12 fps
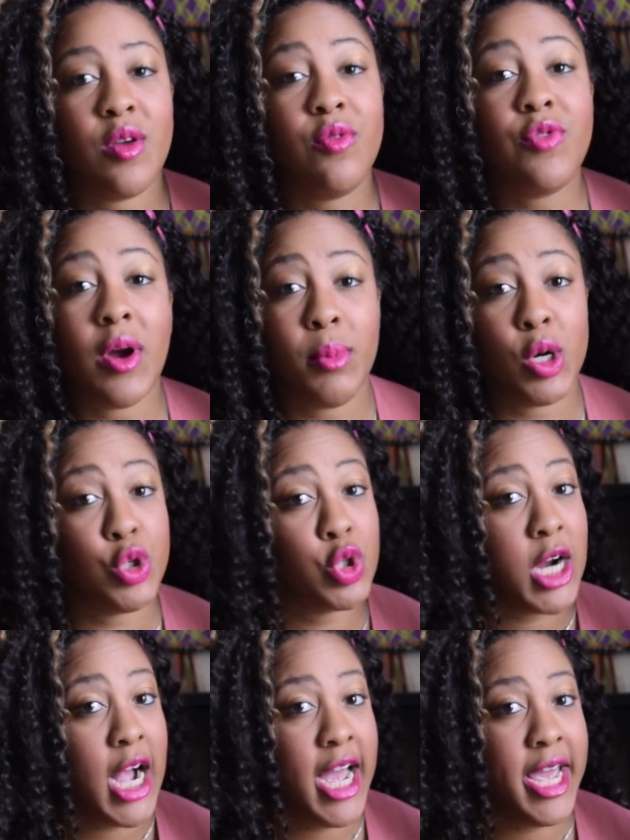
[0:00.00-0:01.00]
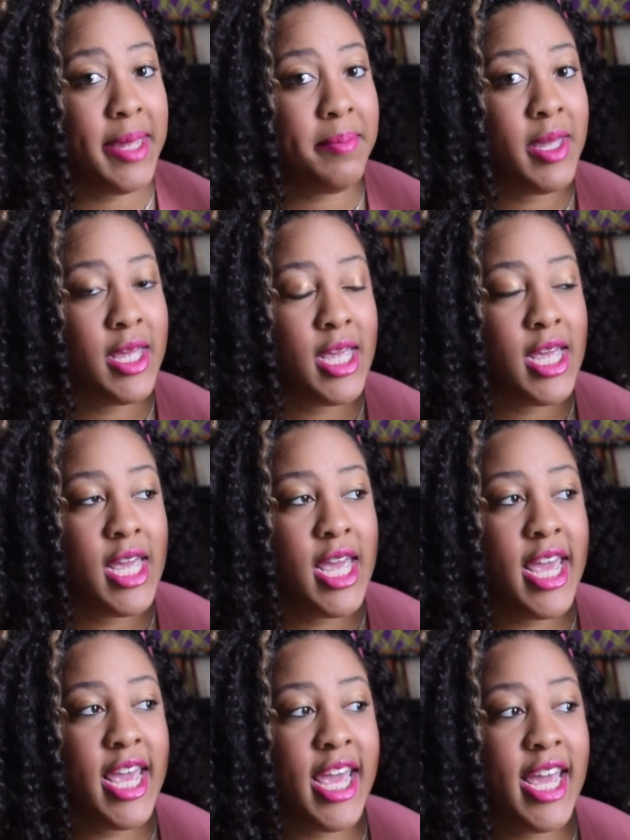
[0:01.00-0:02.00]
from her tribe.
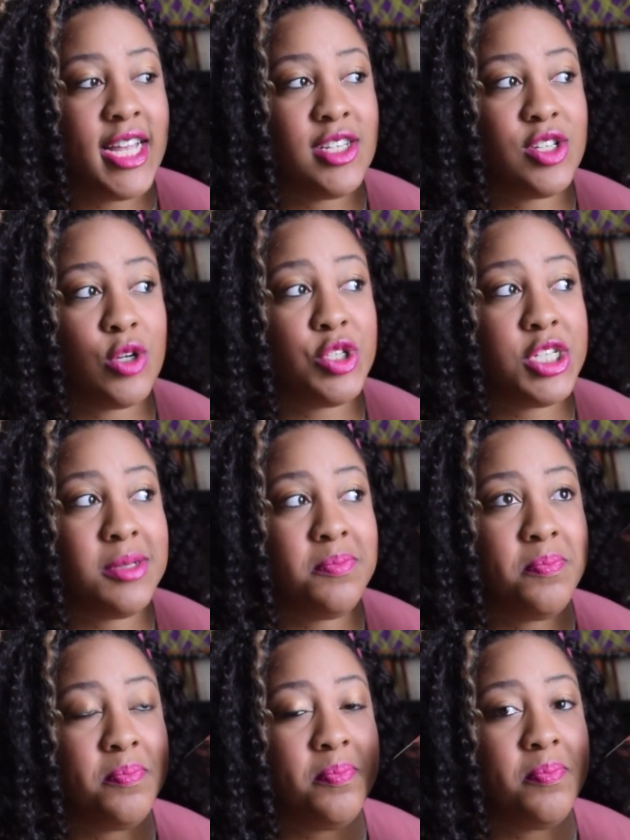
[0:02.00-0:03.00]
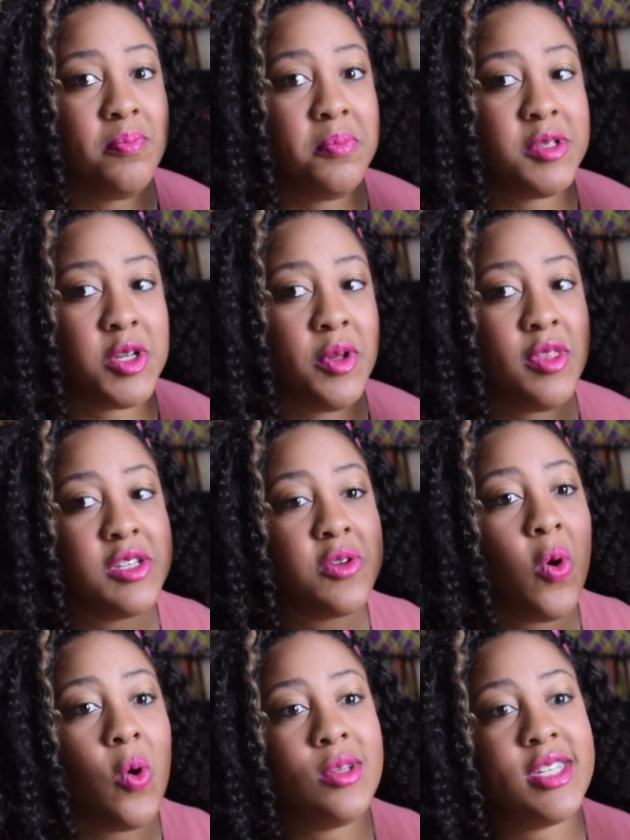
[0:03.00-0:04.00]
And so in this
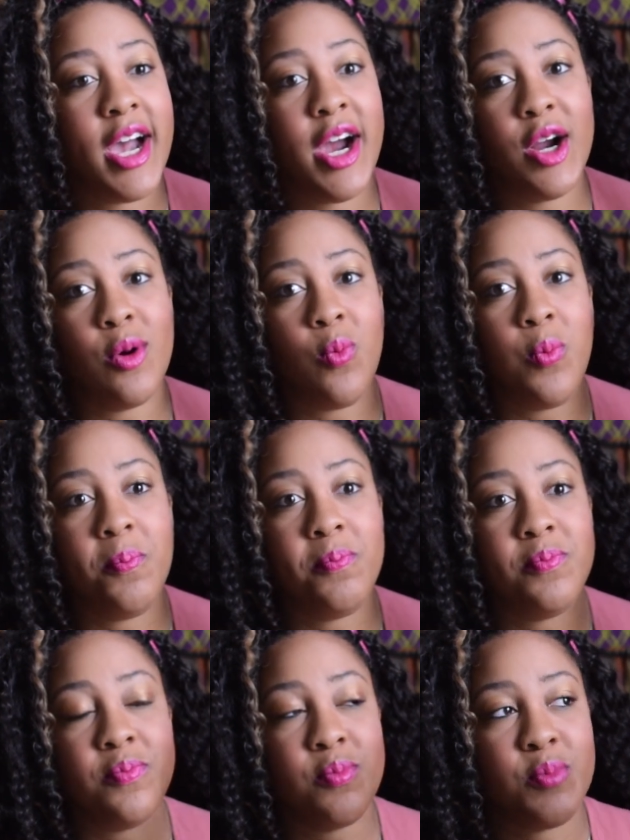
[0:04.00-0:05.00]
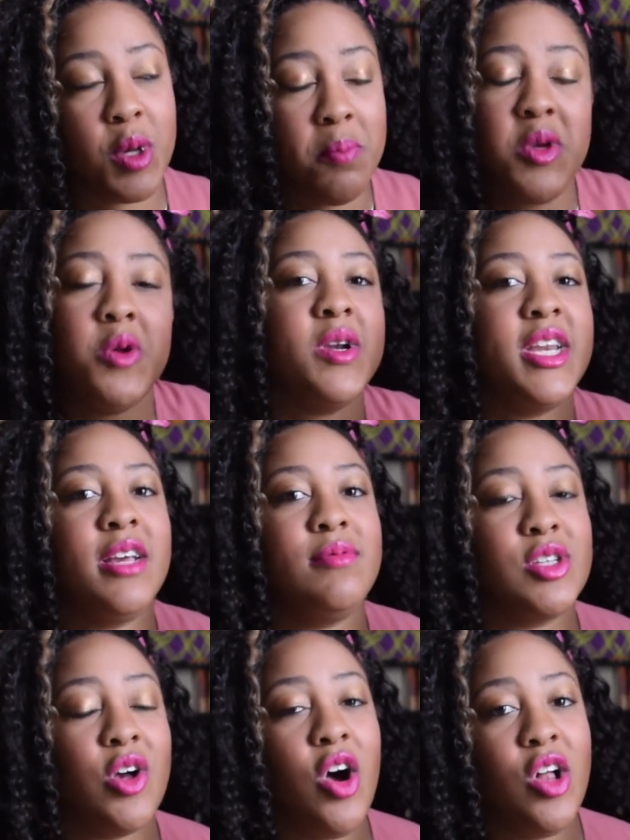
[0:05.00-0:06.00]
whole entire community of
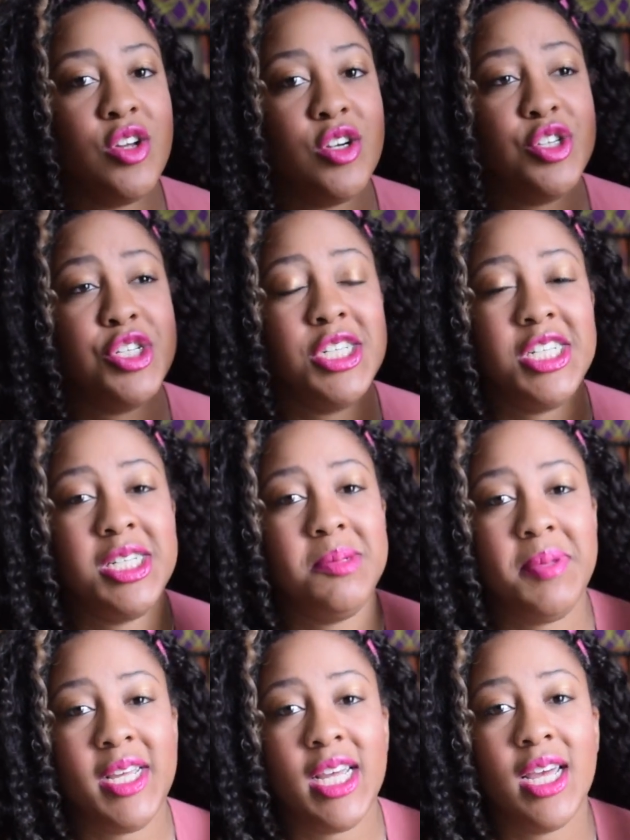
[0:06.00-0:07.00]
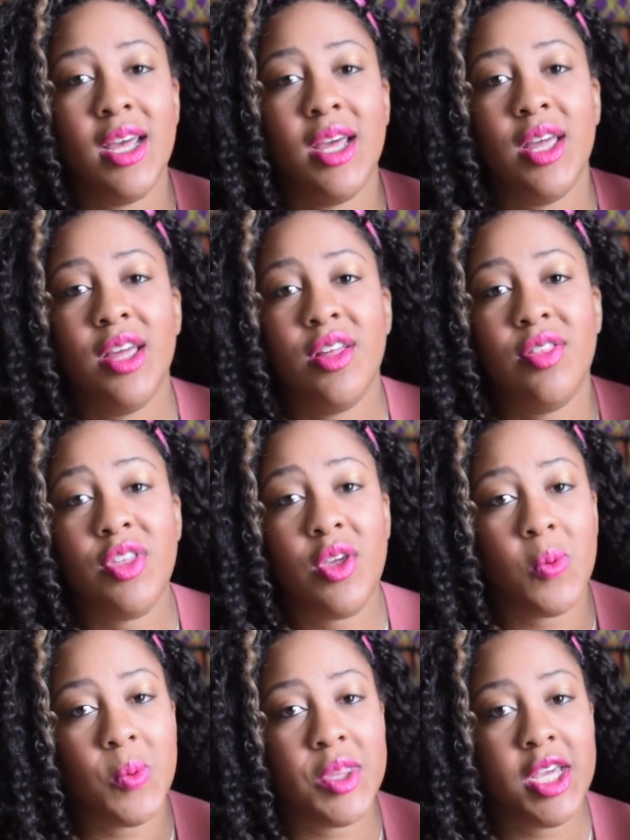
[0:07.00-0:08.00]
scholars, she'd be
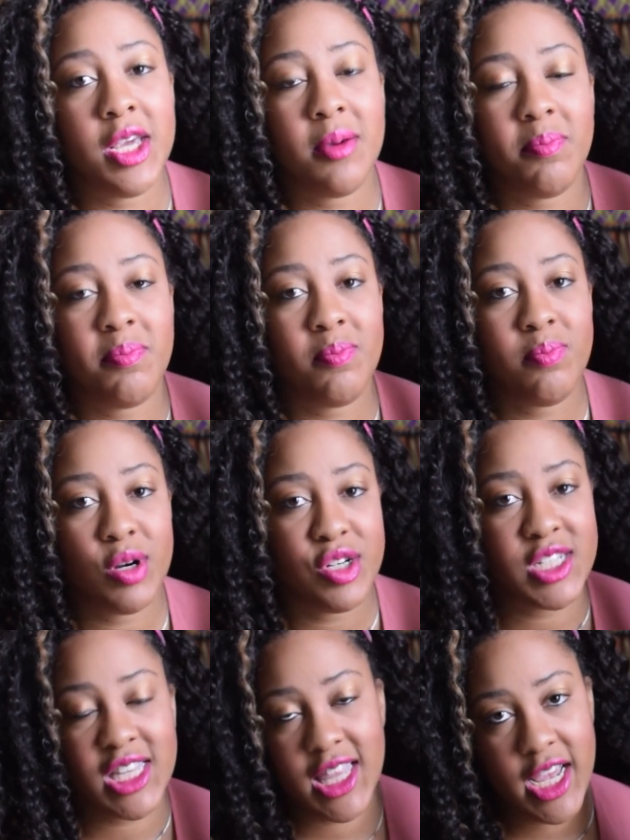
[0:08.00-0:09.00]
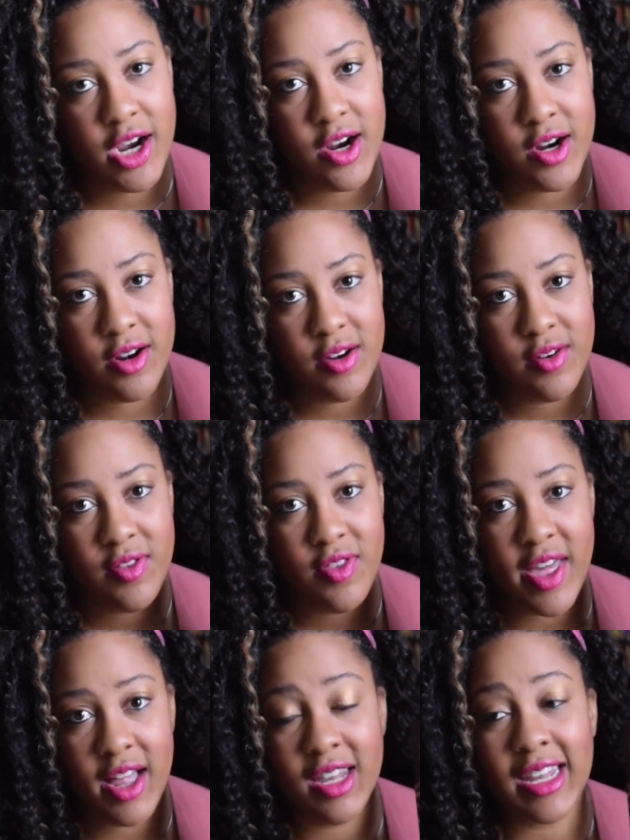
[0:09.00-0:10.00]
the only person there
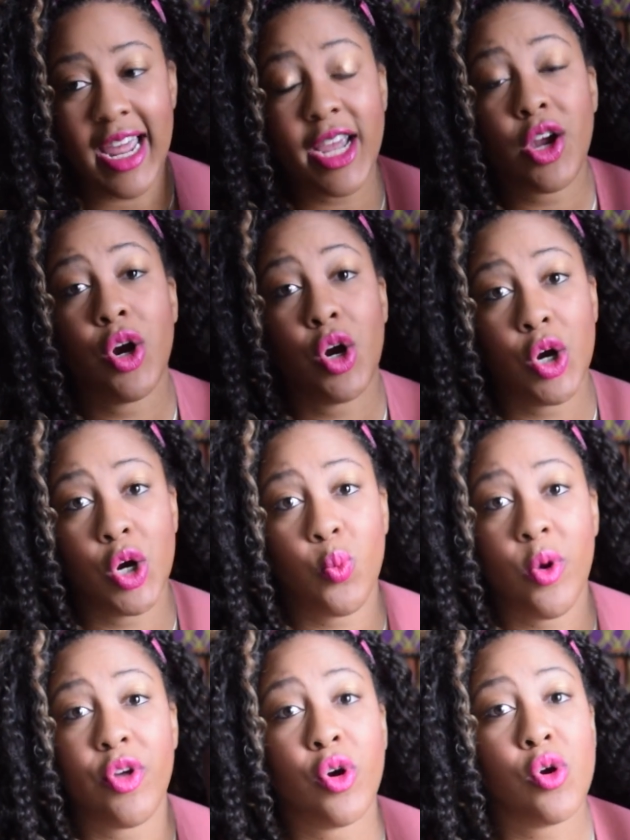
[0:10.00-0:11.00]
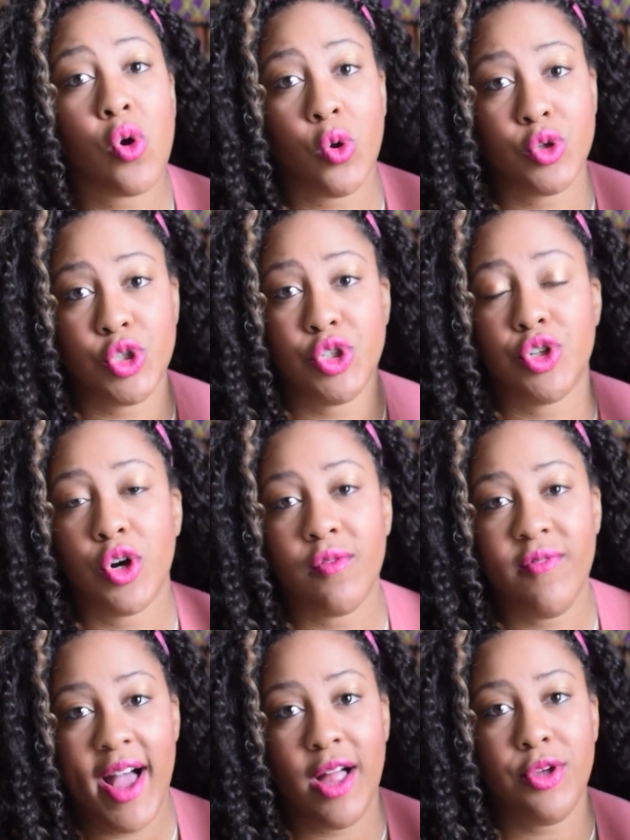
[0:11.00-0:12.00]
that, like her, with her cultures and her
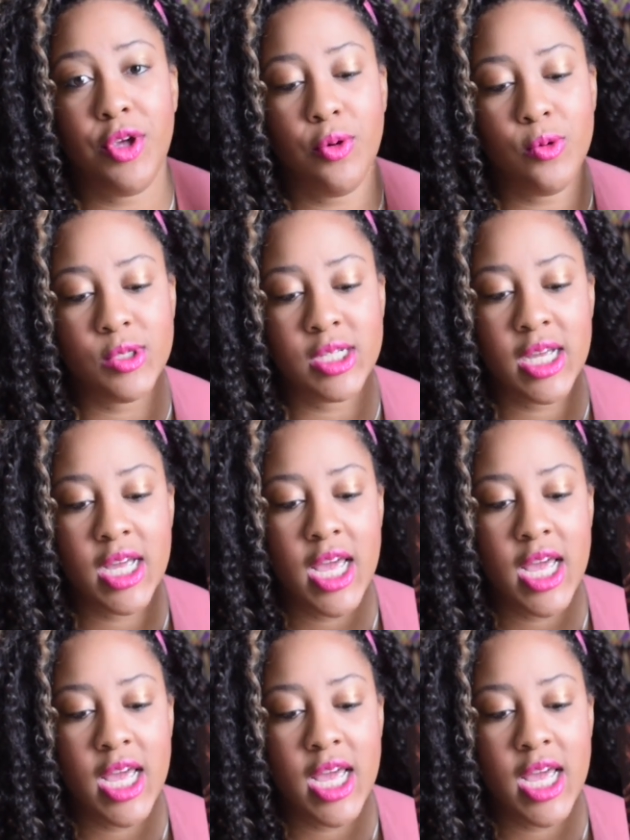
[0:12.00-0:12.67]
values.